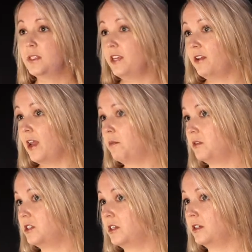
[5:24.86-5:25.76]
was even
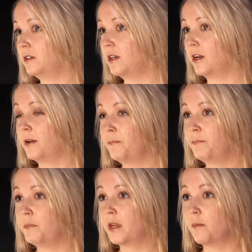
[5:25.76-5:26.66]
able
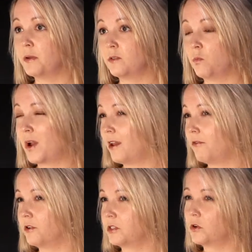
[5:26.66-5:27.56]
to pick up his
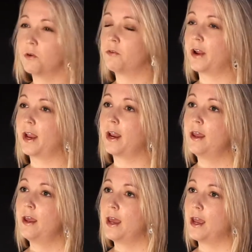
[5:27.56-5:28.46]
wife or his girlfriend,
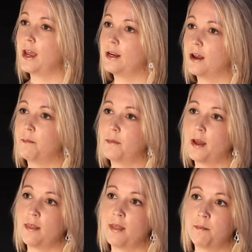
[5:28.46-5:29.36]

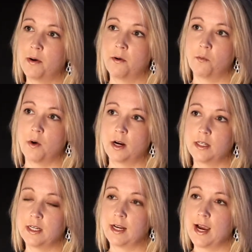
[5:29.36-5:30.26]
and they both
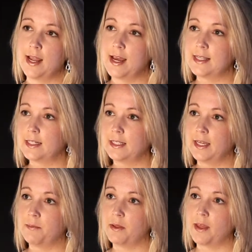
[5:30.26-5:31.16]
walked in kind of
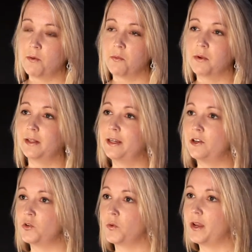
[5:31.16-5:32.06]
hesitantly, but they were
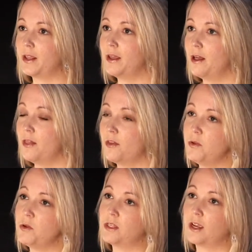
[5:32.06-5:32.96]
really enjoying the
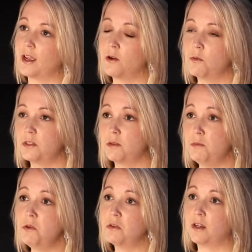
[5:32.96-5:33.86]
music, and it was the
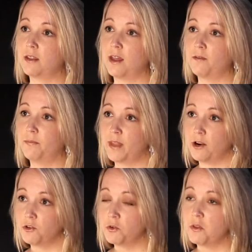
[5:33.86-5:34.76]
music
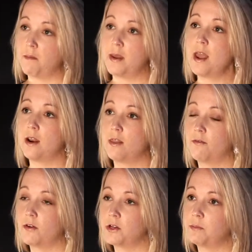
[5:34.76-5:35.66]
that drew them in the